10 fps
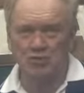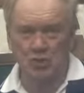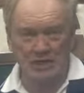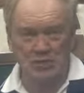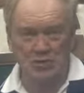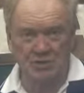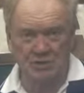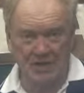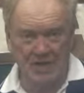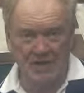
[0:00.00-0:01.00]

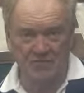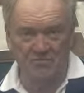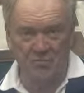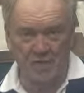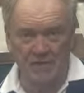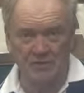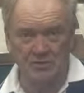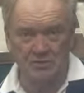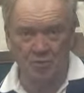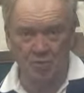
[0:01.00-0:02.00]
Jason Dan
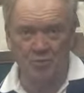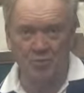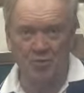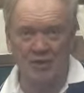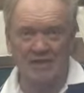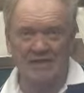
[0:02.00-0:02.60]
Franklin Dopel,